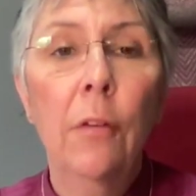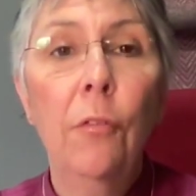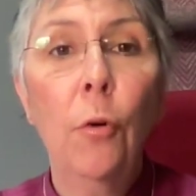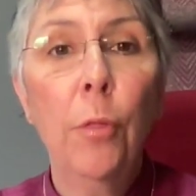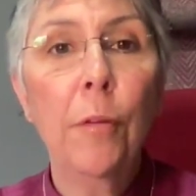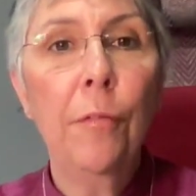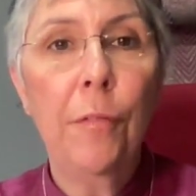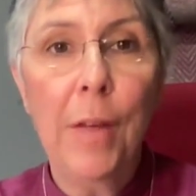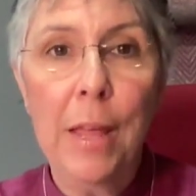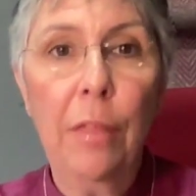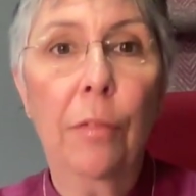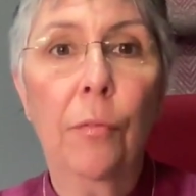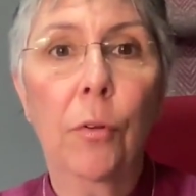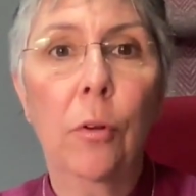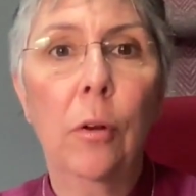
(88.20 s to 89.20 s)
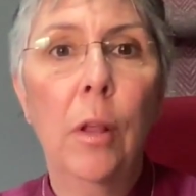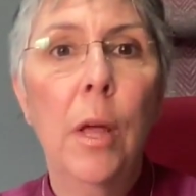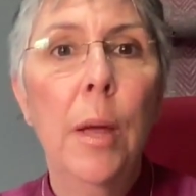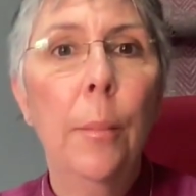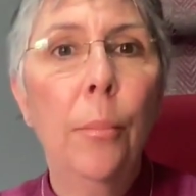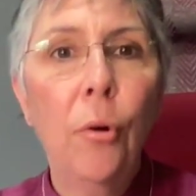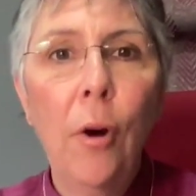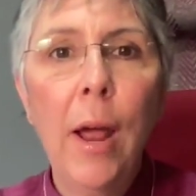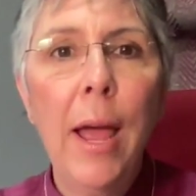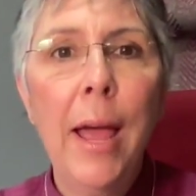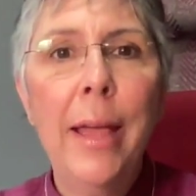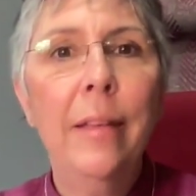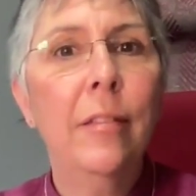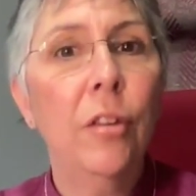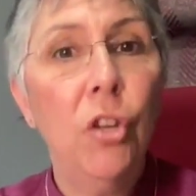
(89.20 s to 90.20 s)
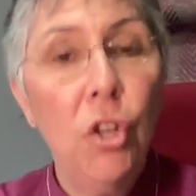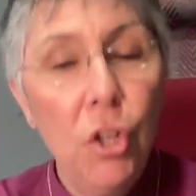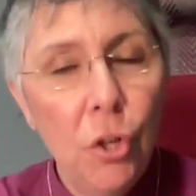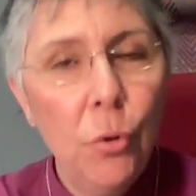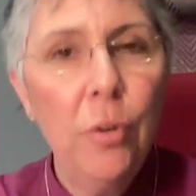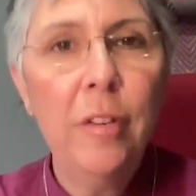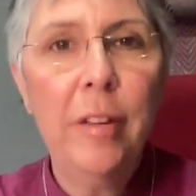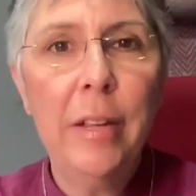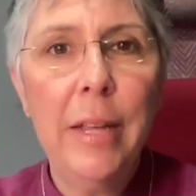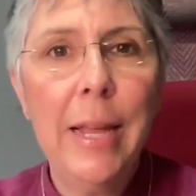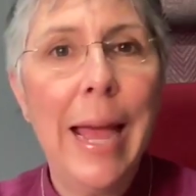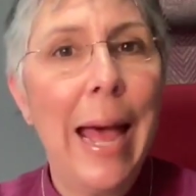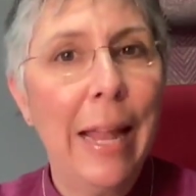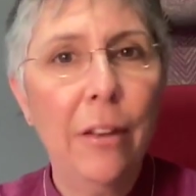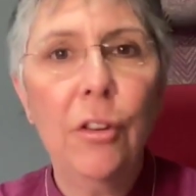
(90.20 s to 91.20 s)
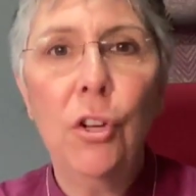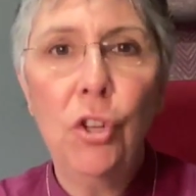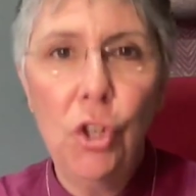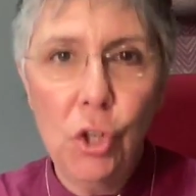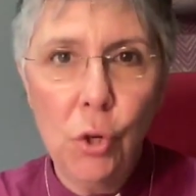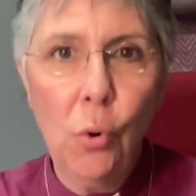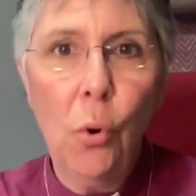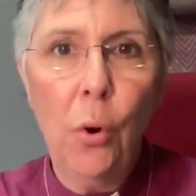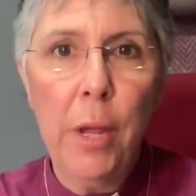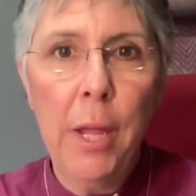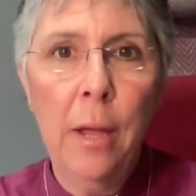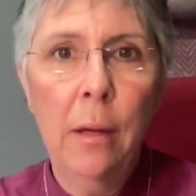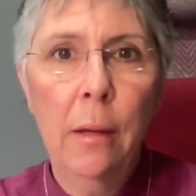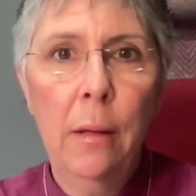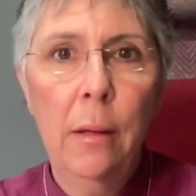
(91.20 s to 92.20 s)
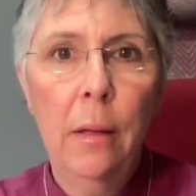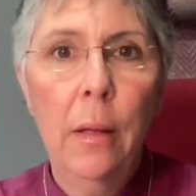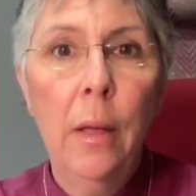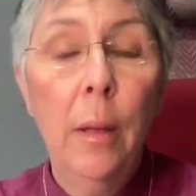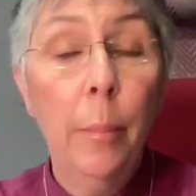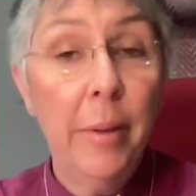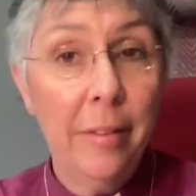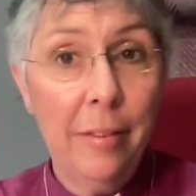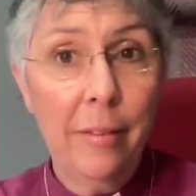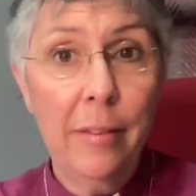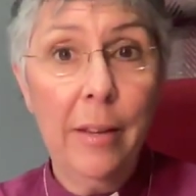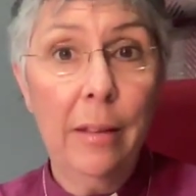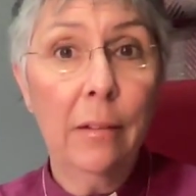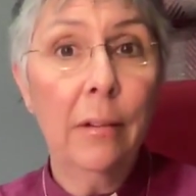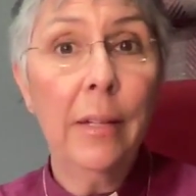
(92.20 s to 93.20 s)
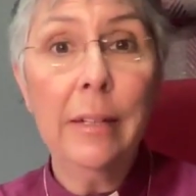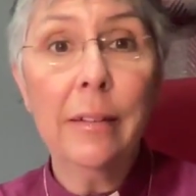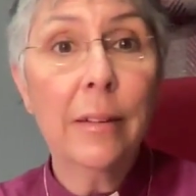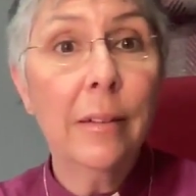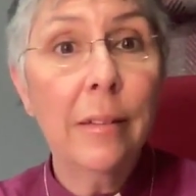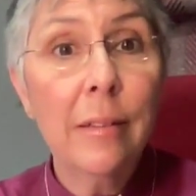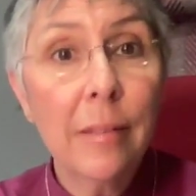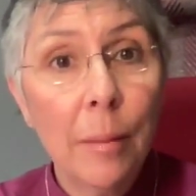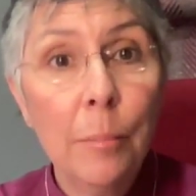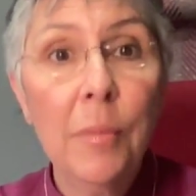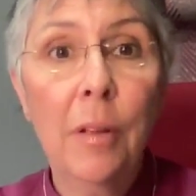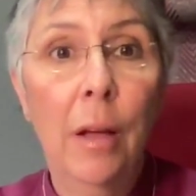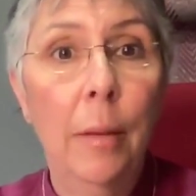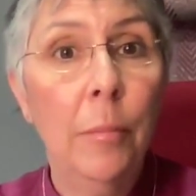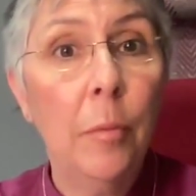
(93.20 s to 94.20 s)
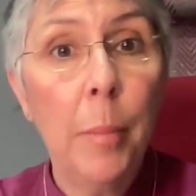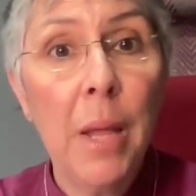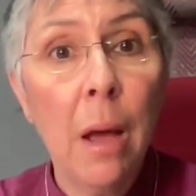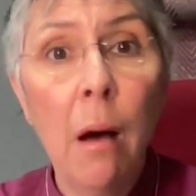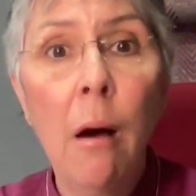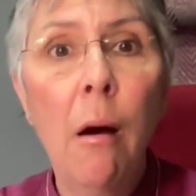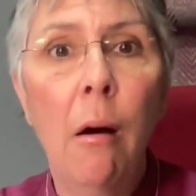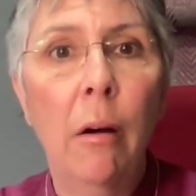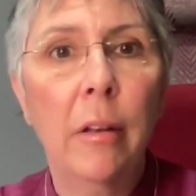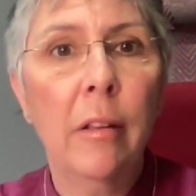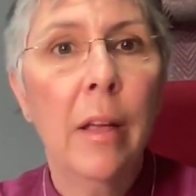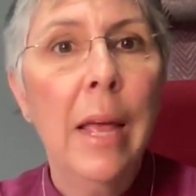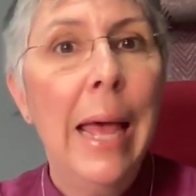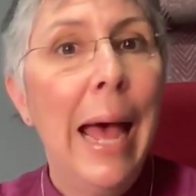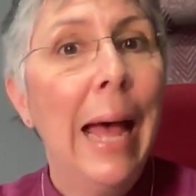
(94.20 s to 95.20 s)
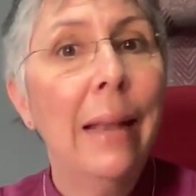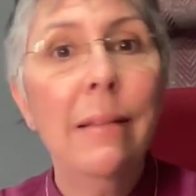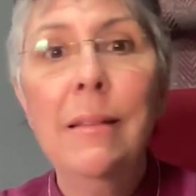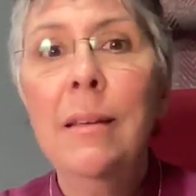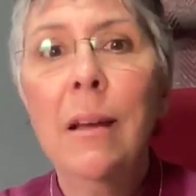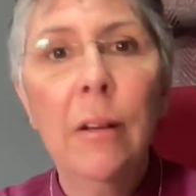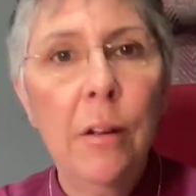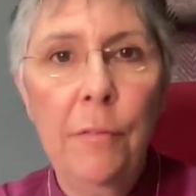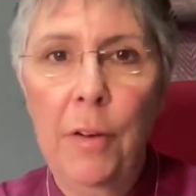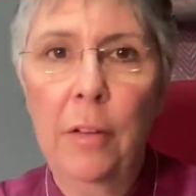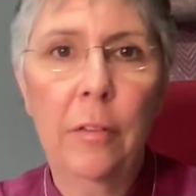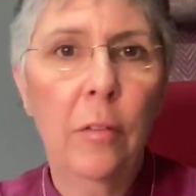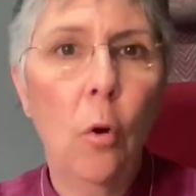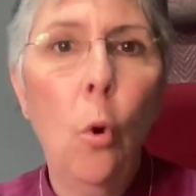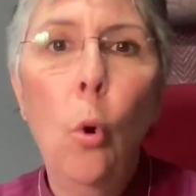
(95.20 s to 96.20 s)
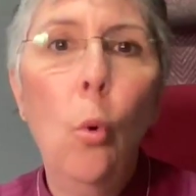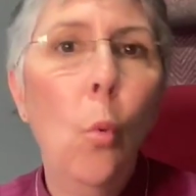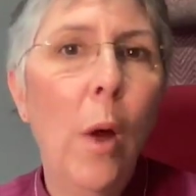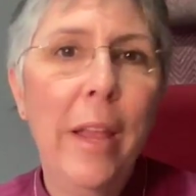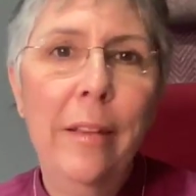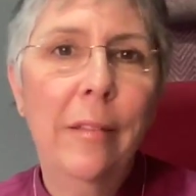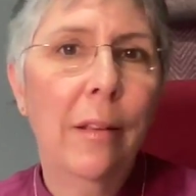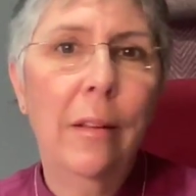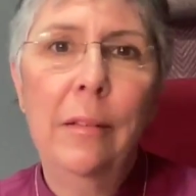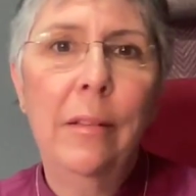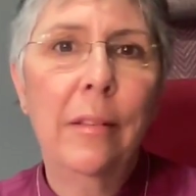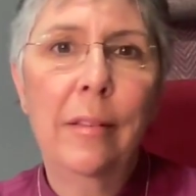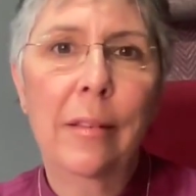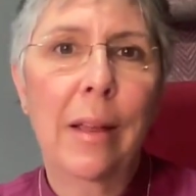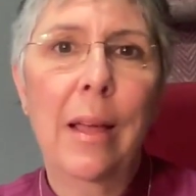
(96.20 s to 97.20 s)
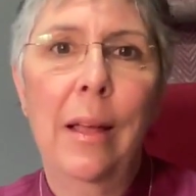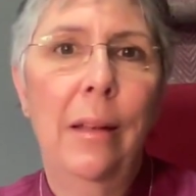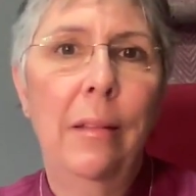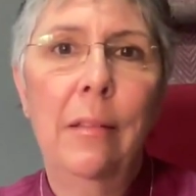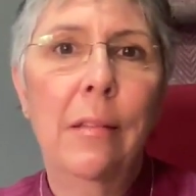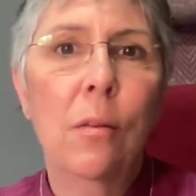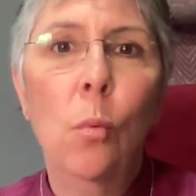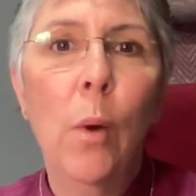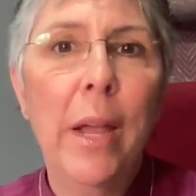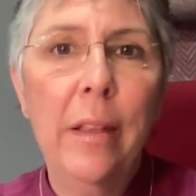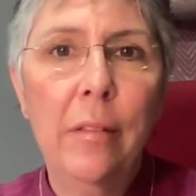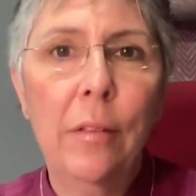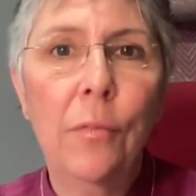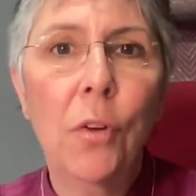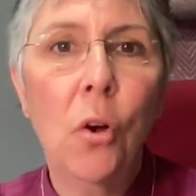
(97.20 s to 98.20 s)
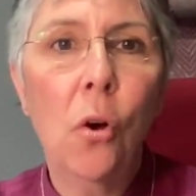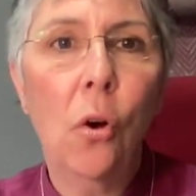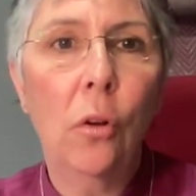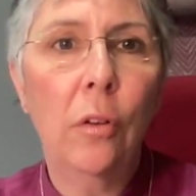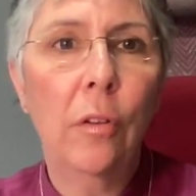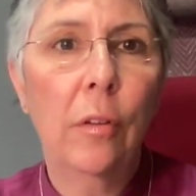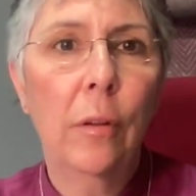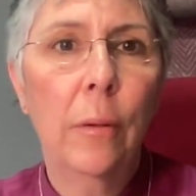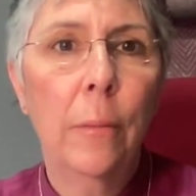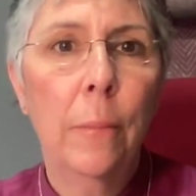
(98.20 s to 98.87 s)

For the faithful, prayer is a duty and a joy but still it can sometimes be hard, and none of us always understands the ways of God.